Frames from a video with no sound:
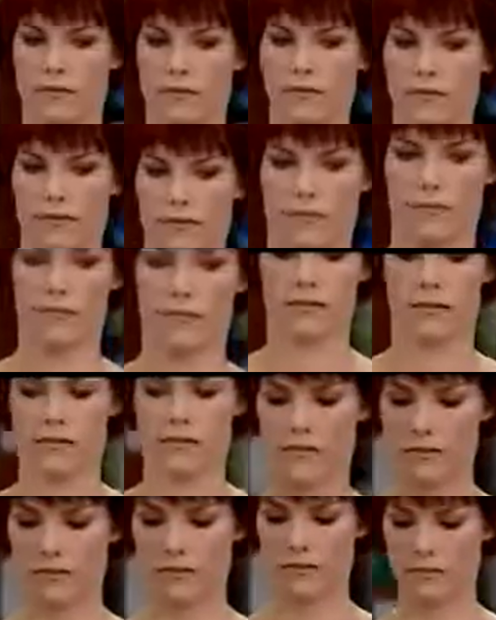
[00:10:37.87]

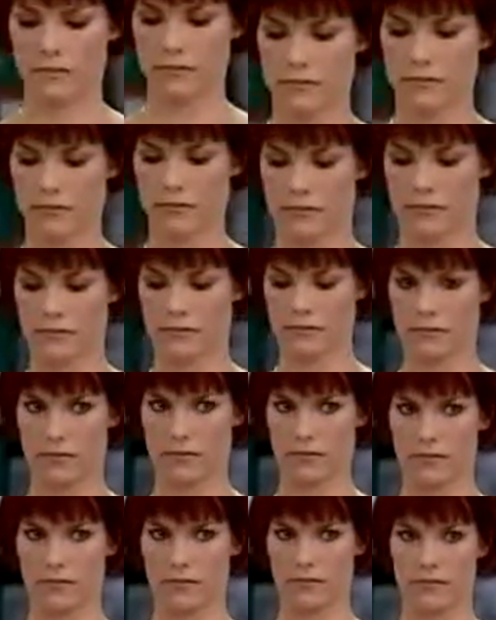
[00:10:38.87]

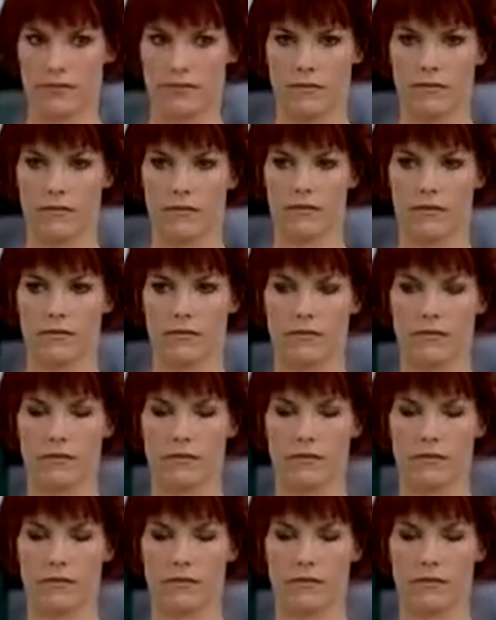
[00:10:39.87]
(no one is talking)